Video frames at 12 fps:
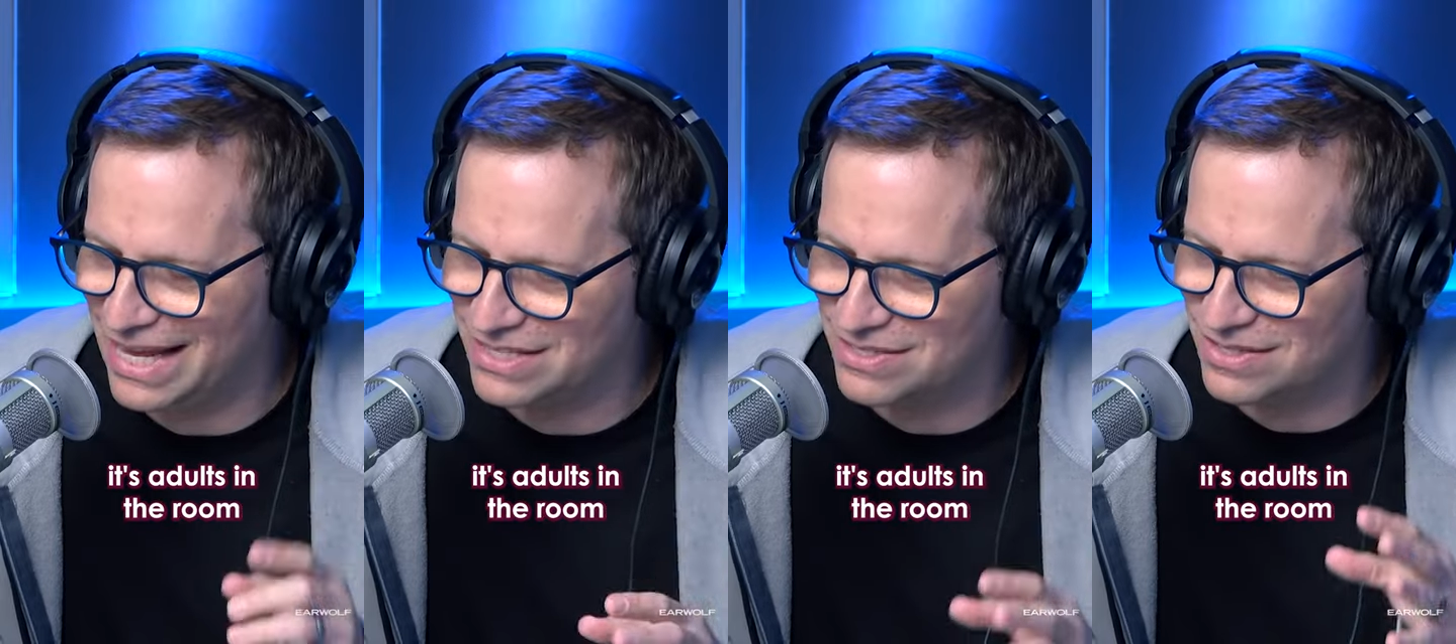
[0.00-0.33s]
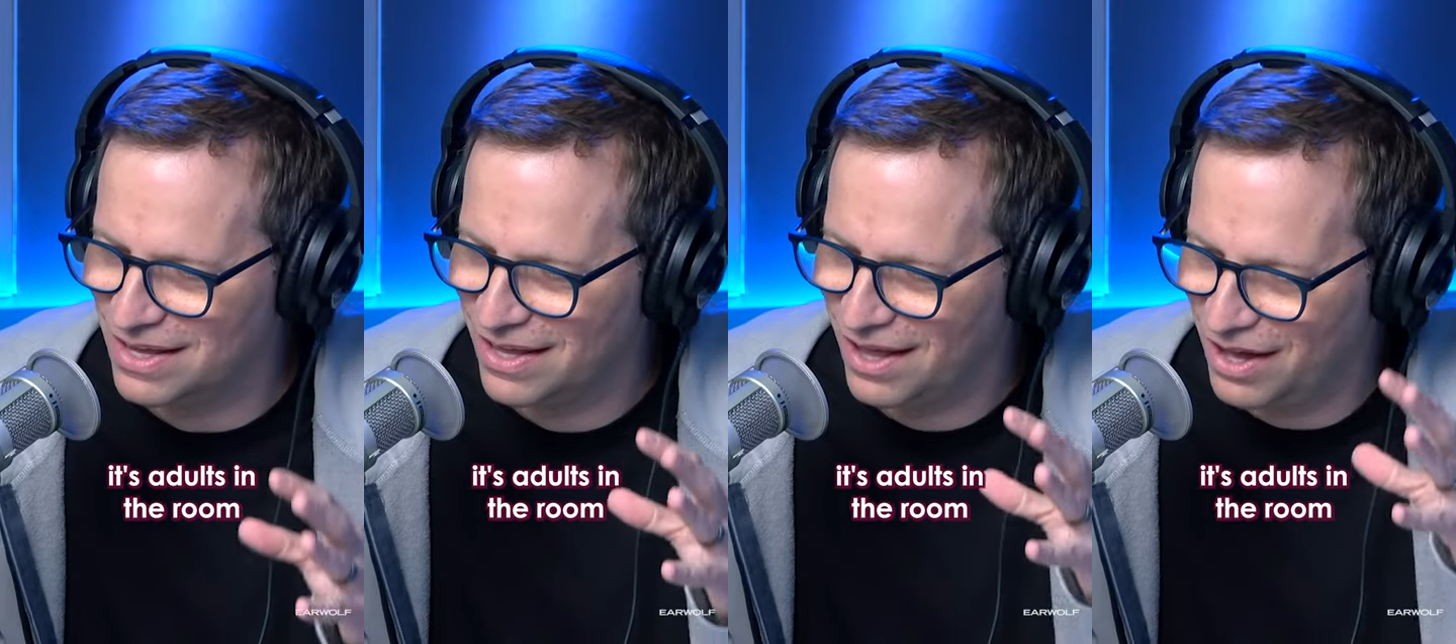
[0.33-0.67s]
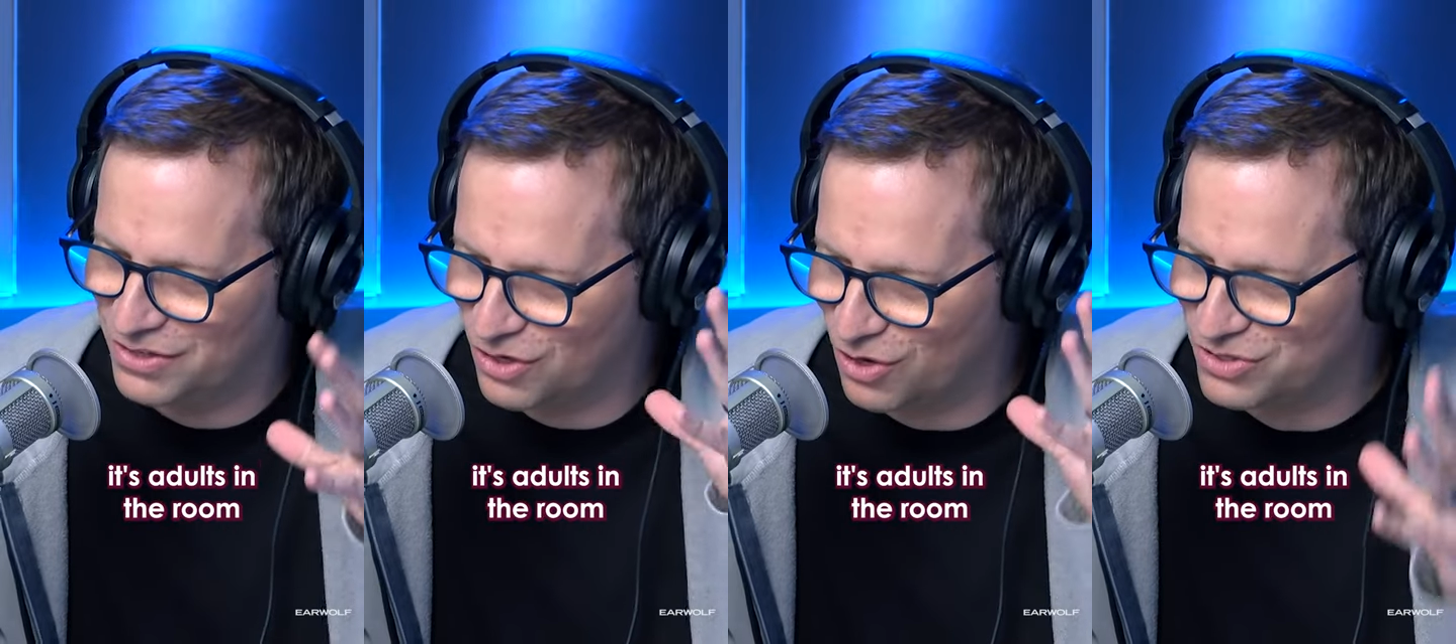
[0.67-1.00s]
it's
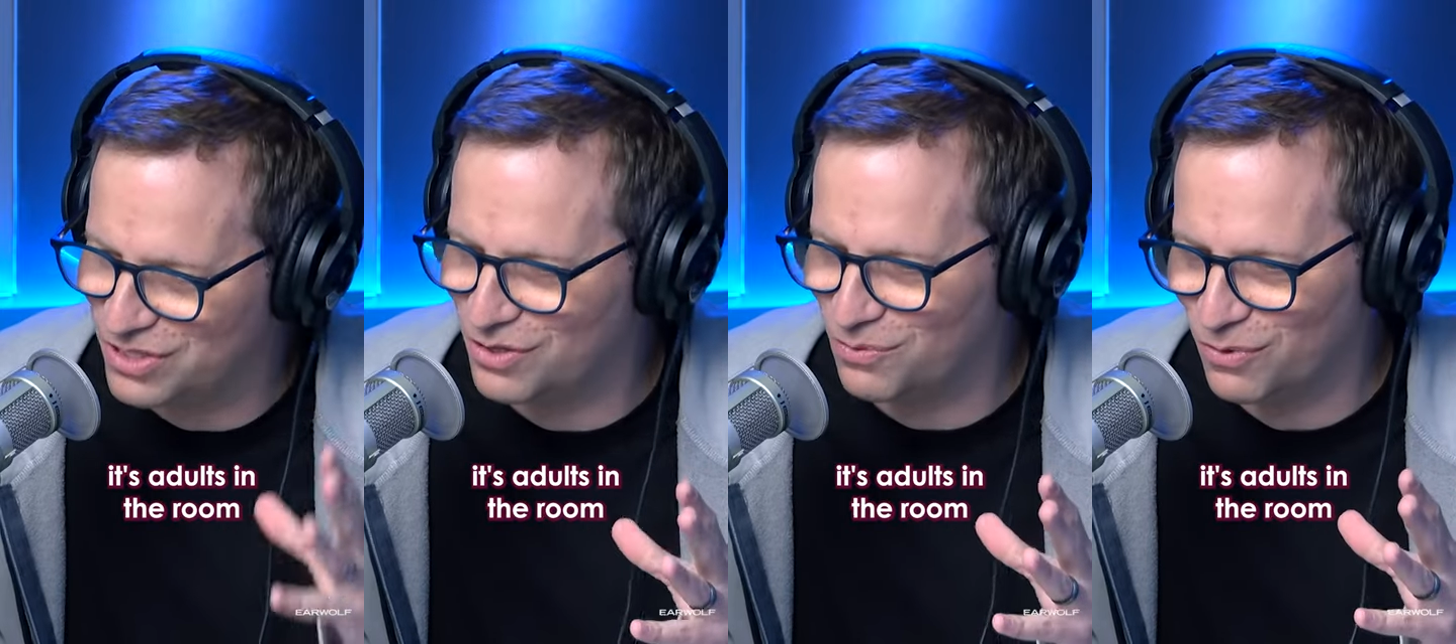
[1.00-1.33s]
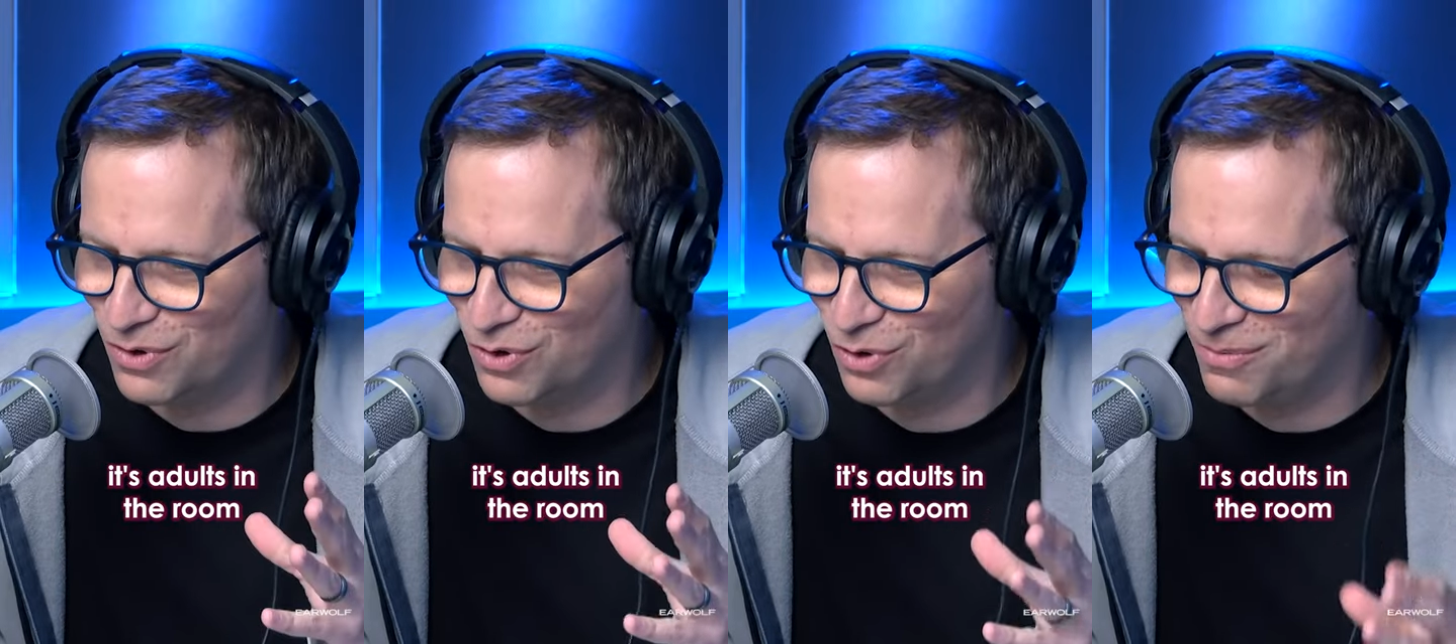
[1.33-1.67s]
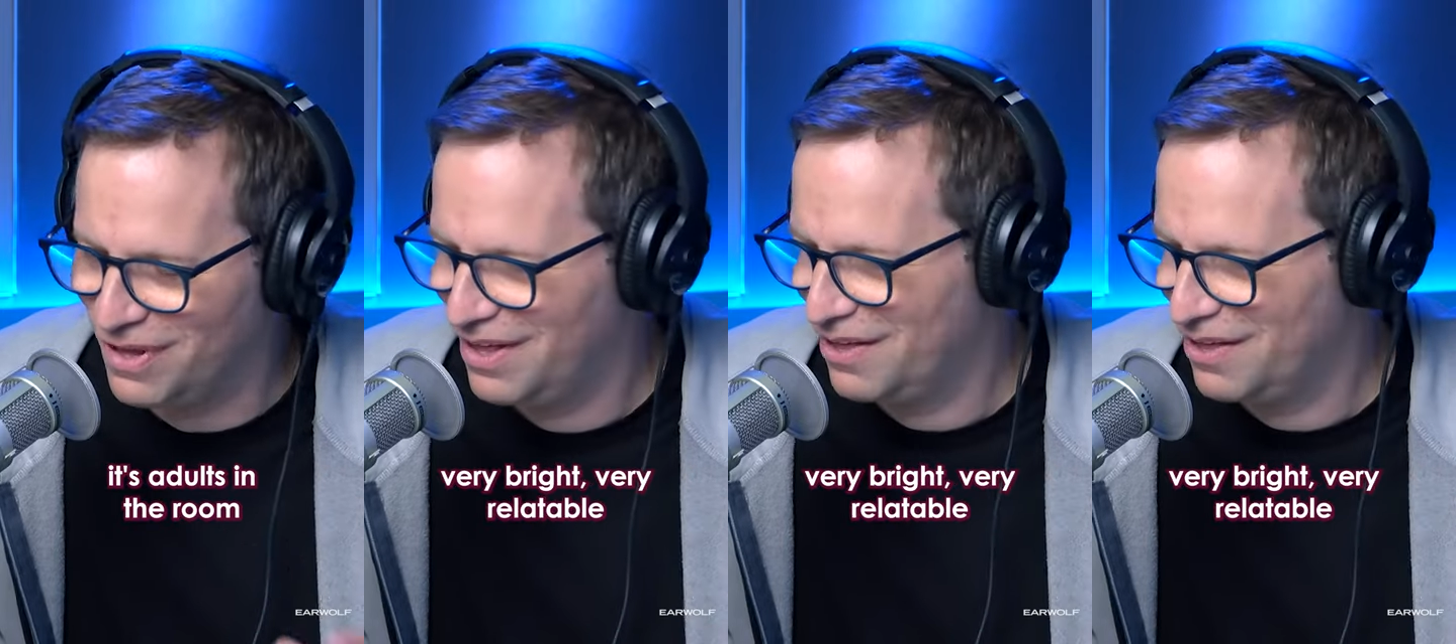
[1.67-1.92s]
adults in the room.